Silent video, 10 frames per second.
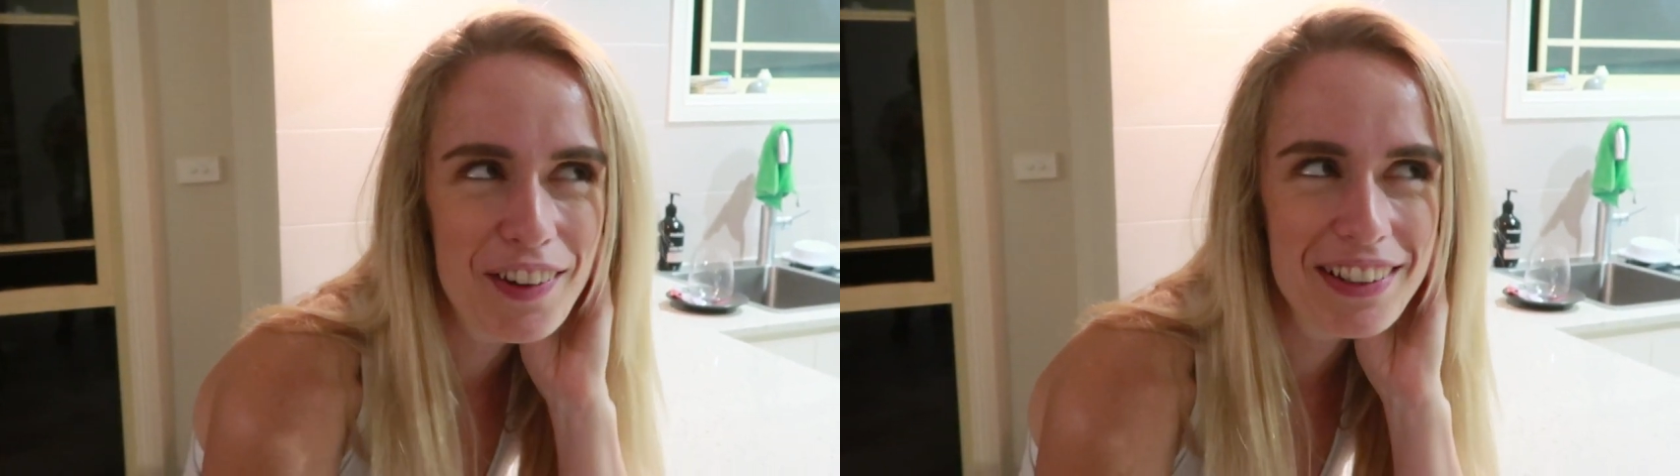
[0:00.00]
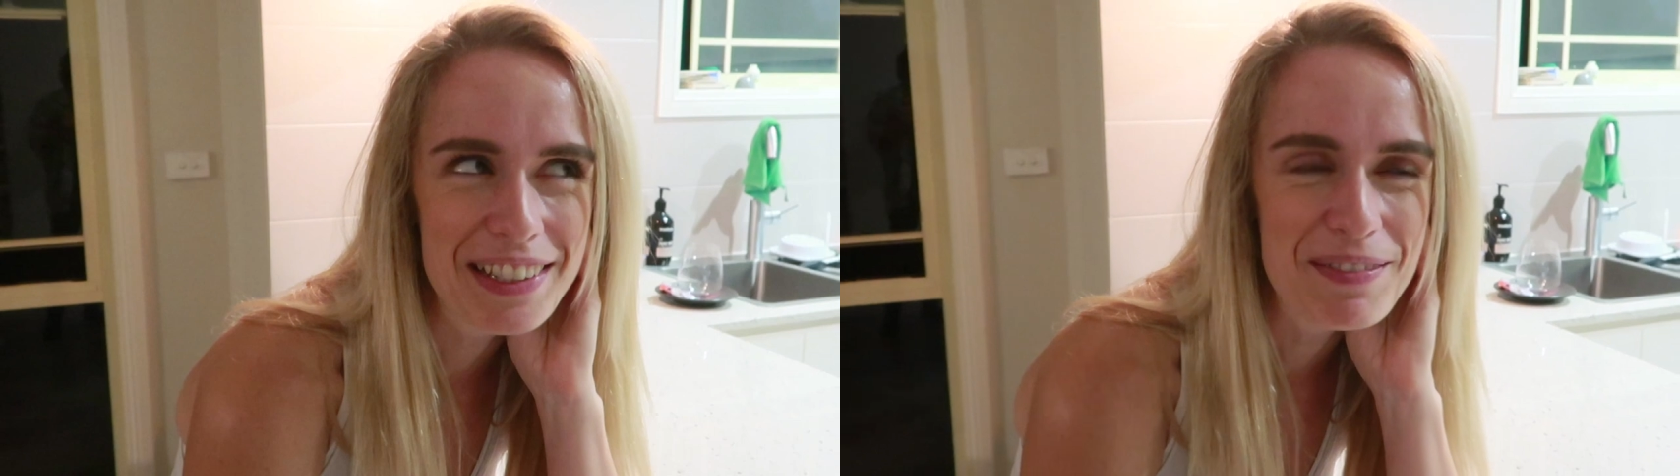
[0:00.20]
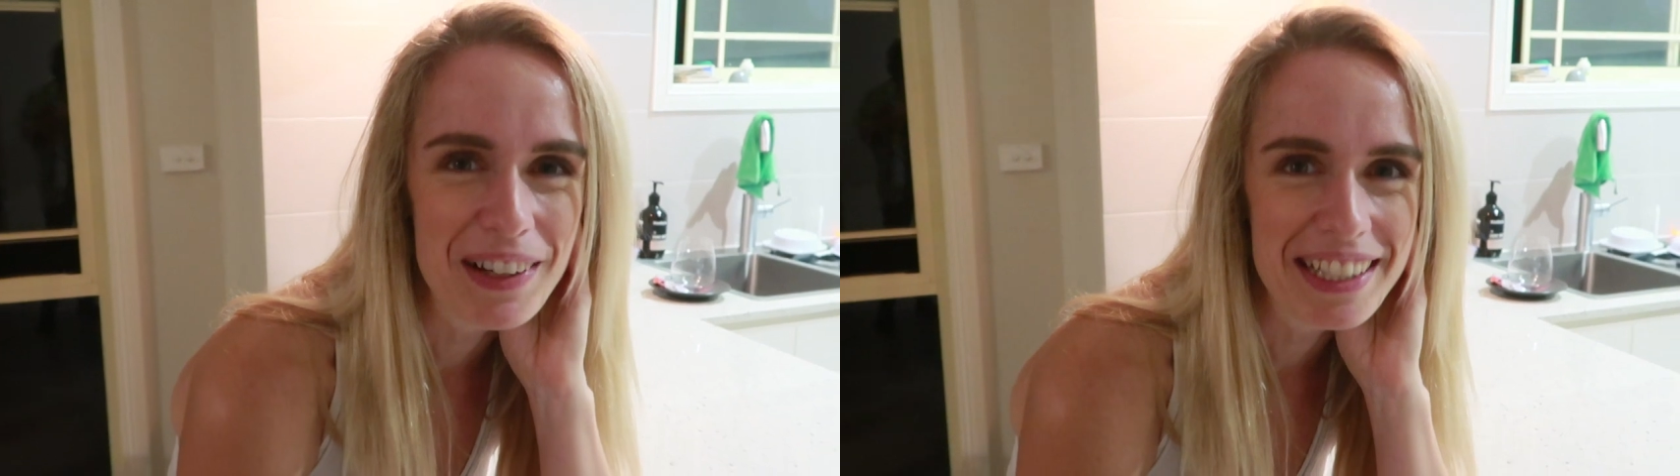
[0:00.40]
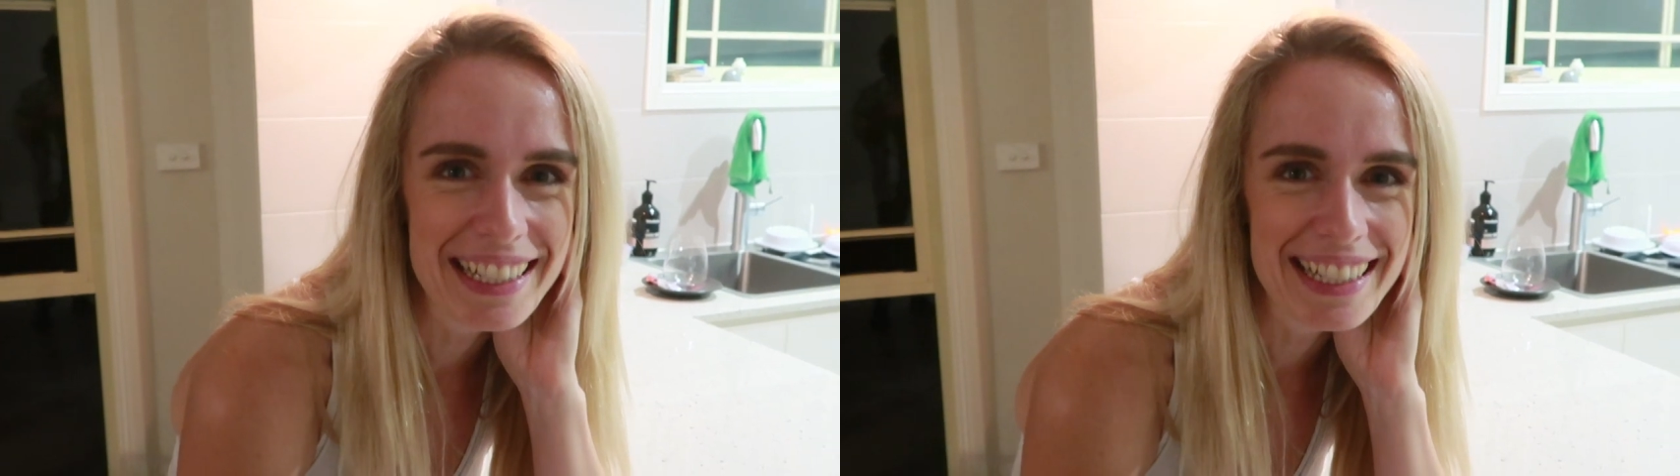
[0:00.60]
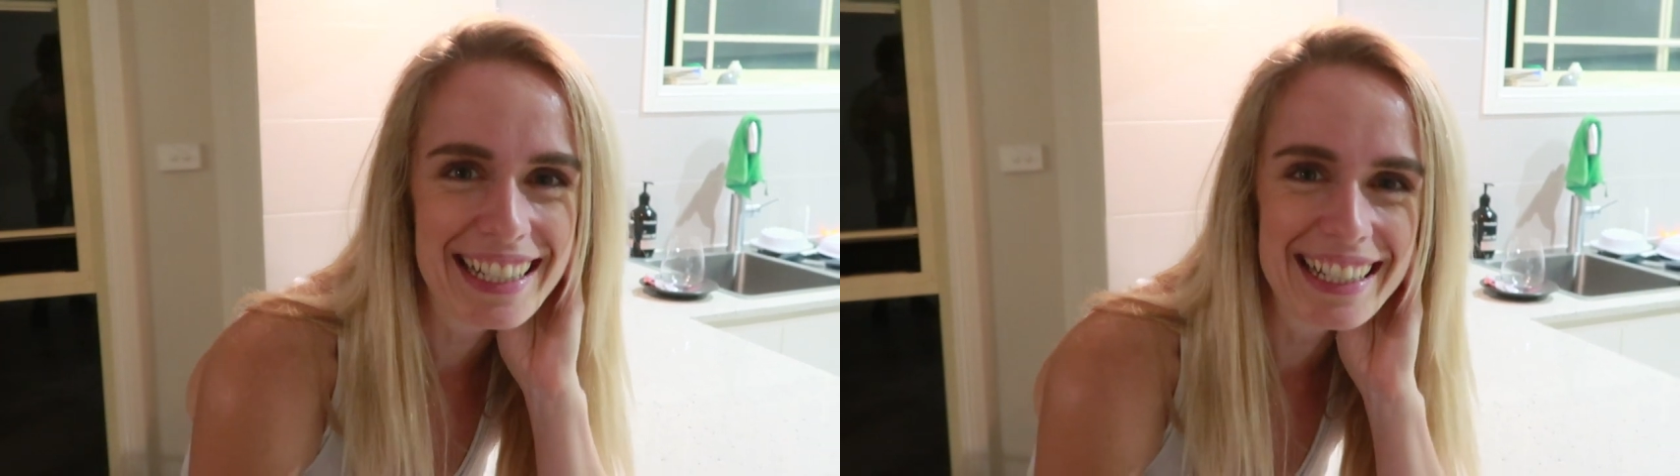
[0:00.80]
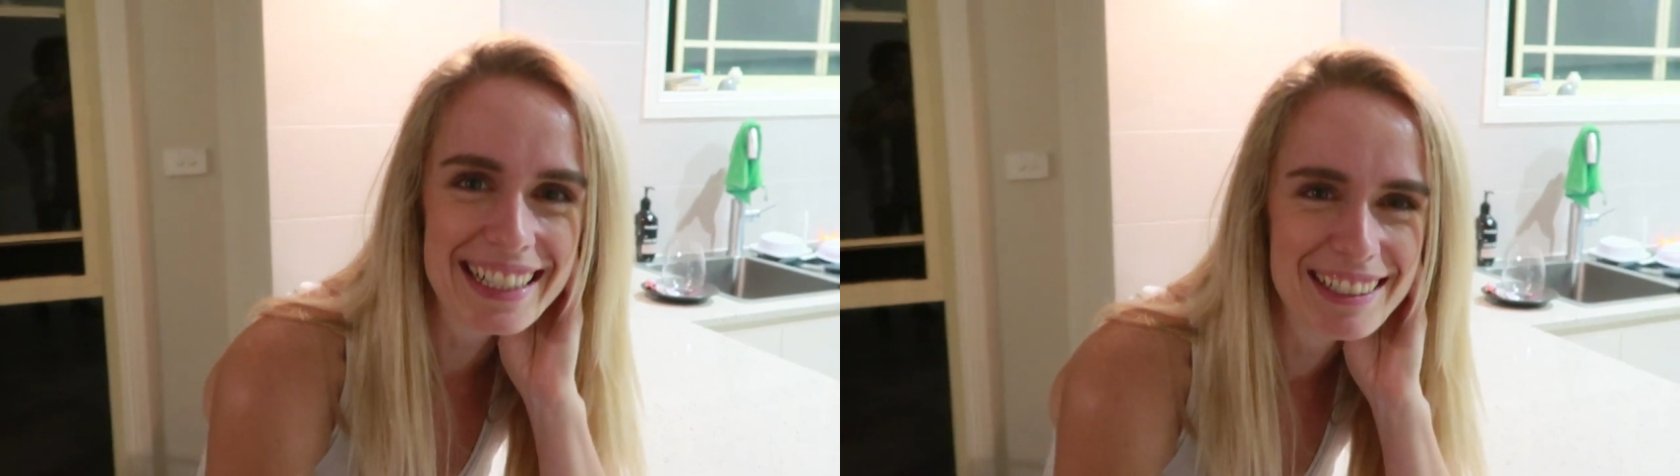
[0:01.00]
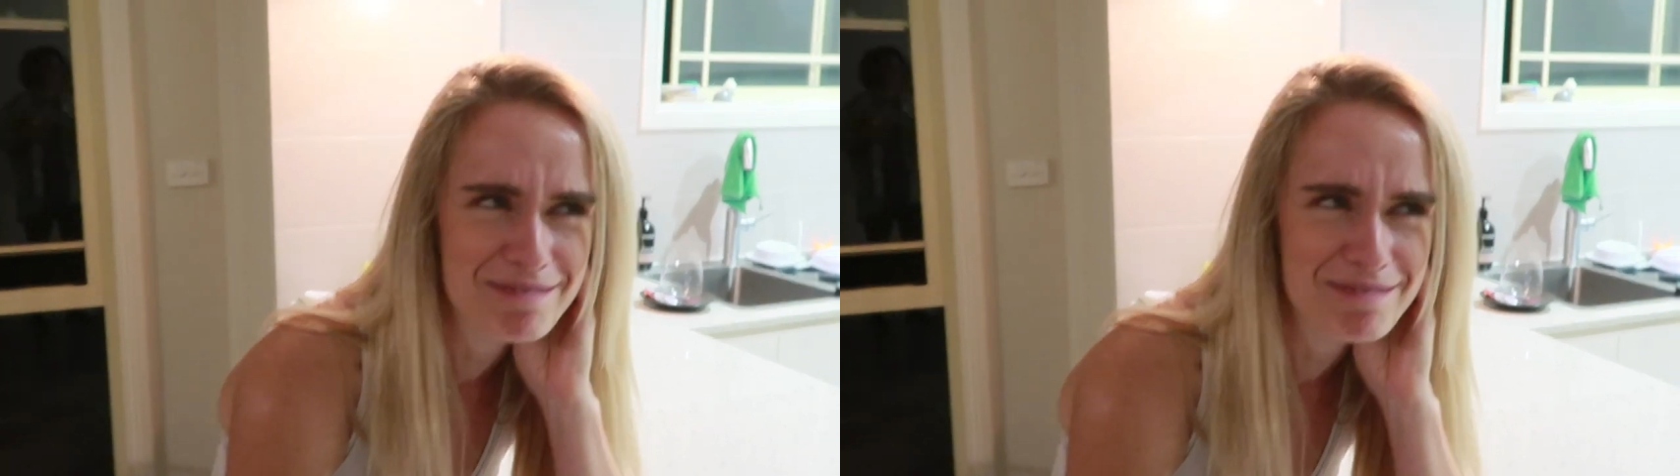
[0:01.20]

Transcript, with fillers: totally in my league.